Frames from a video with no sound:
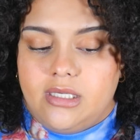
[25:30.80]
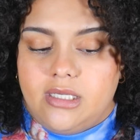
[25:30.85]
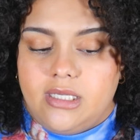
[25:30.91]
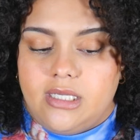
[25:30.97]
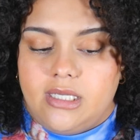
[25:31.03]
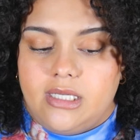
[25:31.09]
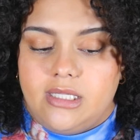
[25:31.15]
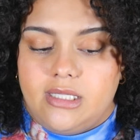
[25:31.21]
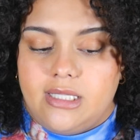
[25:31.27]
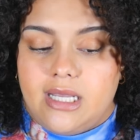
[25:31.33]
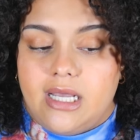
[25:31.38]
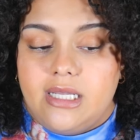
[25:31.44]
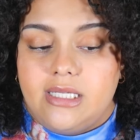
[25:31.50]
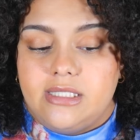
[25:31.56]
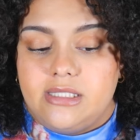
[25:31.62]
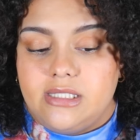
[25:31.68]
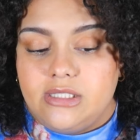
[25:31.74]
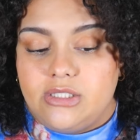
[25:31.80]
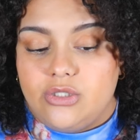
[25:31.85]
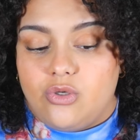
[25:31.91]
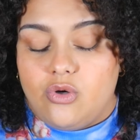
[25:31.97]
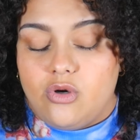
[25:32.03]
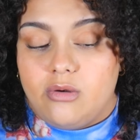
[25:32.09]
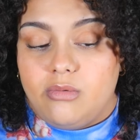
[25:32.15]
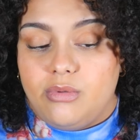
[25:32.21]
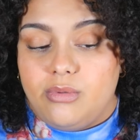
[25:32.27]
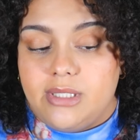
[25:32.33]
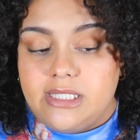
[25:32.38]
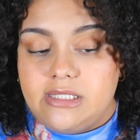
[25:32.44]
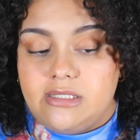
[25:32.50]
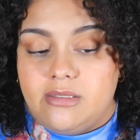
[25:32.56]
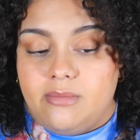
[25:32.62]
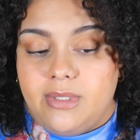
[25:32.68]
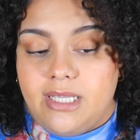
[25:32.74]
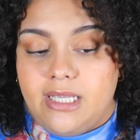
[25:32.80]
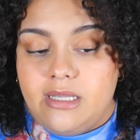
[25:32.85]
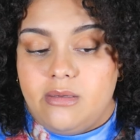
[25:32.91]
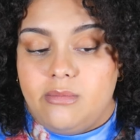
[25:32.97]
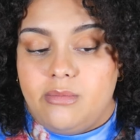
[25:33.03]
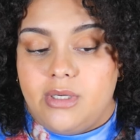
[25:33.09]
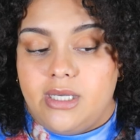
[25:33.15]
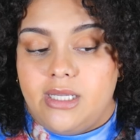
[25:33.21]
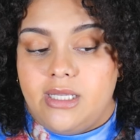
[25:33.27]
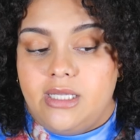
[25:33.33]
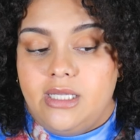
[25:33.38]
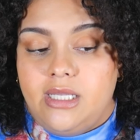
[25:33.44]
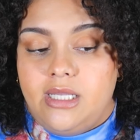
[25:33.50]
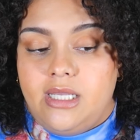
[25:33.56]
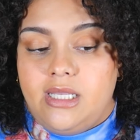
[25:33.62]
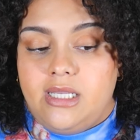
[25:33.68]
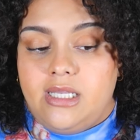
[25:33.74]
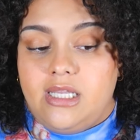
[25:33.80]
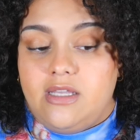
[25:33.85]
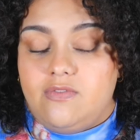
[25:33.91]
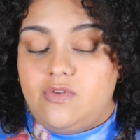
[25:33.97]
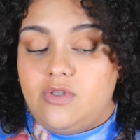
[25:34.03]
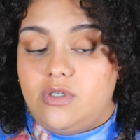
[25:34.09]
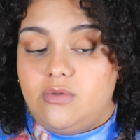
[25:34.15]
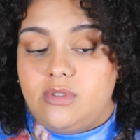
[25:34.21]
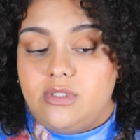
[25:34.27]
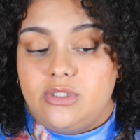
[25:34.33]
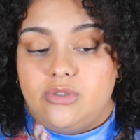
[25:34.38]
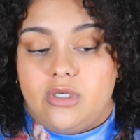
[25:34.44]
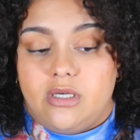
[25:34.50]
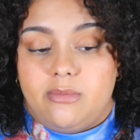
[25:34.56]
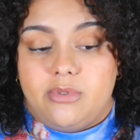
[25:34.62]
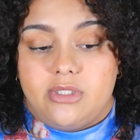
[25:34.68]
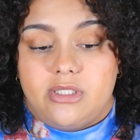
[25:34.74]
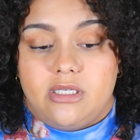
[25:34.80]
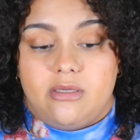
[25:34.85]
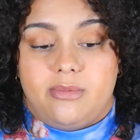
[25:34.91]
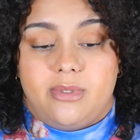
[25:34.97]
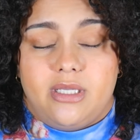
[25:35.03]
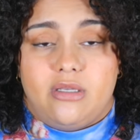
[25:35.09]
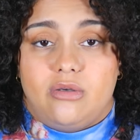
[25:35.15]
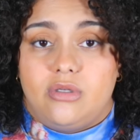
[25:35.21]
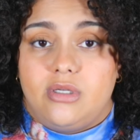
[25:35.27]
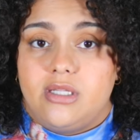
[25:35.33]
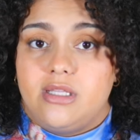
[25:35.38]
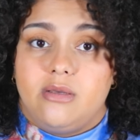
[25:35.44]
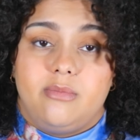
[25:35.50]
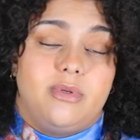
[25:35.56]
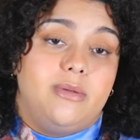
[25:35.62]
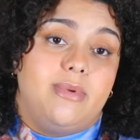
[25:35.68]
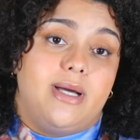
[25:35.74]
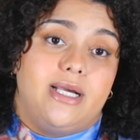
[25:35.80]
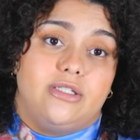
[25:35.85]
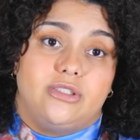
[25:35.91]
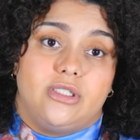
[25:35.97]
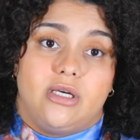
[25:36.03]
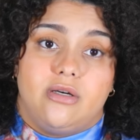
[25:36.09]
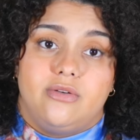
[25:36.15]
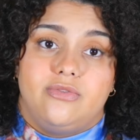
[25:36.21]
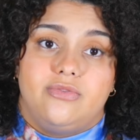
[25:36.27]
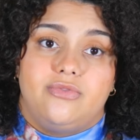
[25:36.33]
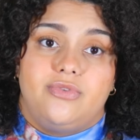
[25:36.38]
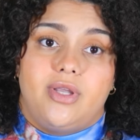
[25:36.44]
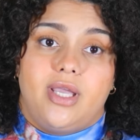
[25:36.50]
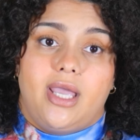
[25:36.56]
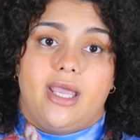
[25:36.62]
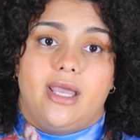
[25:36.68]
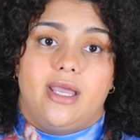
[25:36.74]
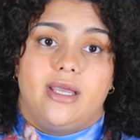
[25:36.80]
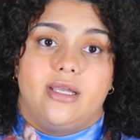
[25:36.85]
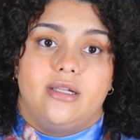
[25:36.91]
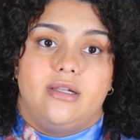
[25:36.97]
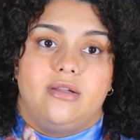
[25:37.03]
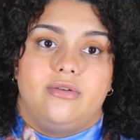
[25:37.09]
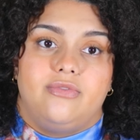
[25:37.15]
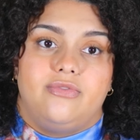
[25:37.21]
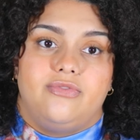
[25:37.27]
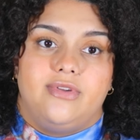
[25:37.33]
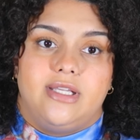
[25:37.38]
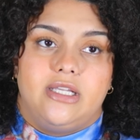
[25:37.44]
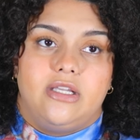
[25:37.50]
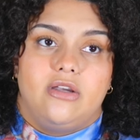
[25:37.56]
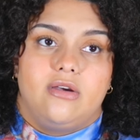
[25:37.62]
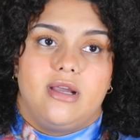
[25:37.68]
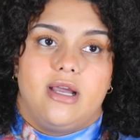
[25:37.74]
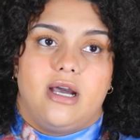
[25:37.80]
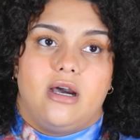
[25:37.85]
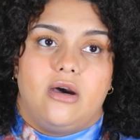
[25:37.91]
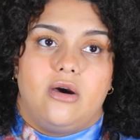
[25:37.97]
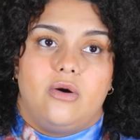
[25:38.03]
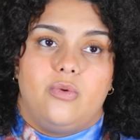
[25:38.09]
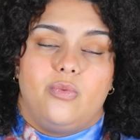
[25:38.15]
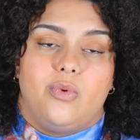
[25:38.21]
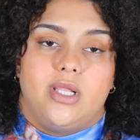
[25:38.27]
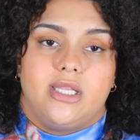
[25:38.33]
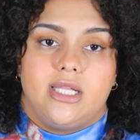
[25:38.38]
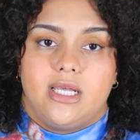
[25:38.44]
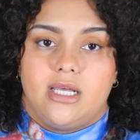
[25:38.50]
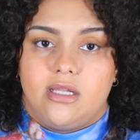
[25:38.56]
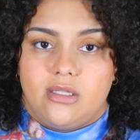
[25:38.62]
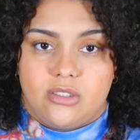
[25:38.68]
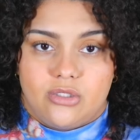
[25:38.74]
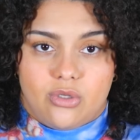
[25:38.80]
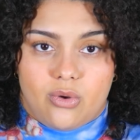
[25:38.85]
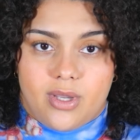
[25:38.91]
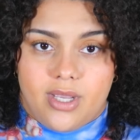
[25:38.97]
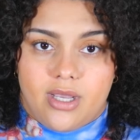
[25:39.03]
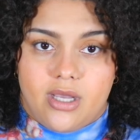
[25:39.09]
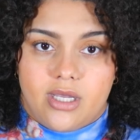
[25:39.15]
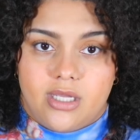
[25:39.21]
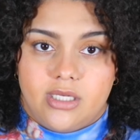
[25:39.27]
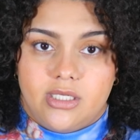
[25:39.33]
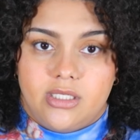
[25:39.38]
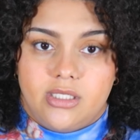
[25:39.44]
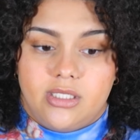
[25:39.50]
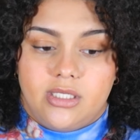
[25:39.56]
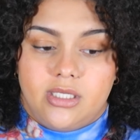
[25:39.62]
And that is such a horrible place to be in. But if you don't want to do couples therapy, go to therapy by yourself and figure out what the hell is going on